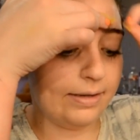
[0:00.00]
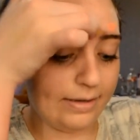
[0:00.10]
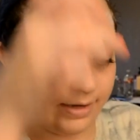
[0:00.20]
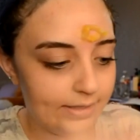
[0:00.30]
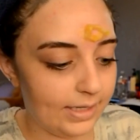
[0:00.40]

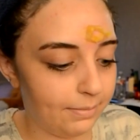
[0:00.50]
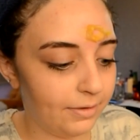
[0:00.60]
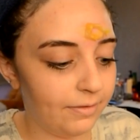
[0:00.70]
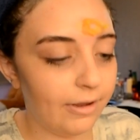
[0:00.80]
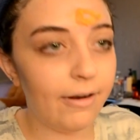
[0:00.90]
take some
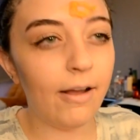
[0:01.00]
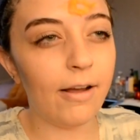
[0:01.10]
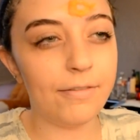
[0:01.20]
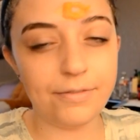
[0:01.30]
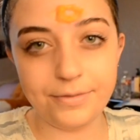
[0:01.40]
of it
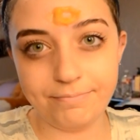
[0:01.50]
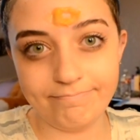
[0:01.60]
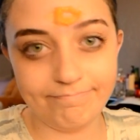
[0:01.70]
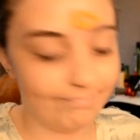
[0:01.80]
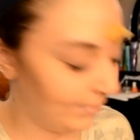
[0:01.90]
off.
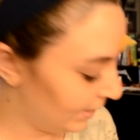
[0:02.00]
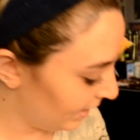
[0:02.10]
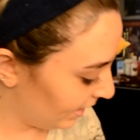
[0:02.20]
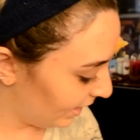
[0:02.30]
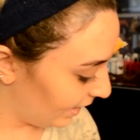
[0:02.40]

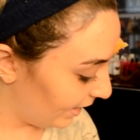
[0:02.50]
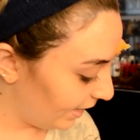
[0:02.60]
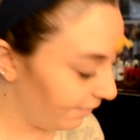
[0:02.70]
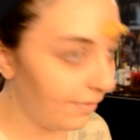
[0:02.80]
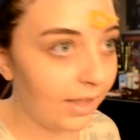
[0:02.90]

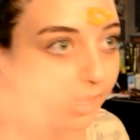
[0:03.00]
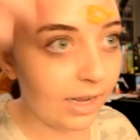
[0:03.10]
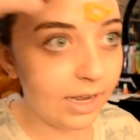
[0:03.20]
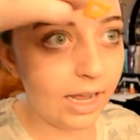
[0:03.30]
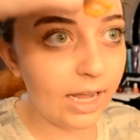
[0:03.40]
I feel like
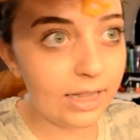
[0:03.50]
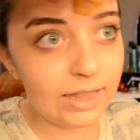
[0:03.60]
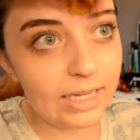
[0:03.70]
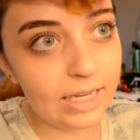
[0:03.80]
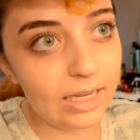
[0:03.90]
I got a
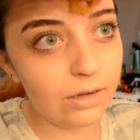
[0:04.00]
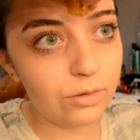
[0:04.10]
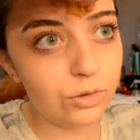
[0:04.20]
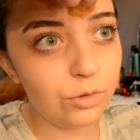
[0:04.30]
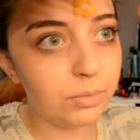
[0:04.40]
little
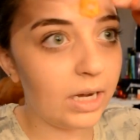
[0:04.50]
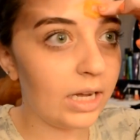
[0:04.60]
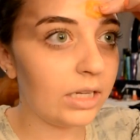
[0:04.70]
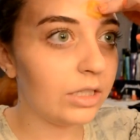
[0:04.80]
too much.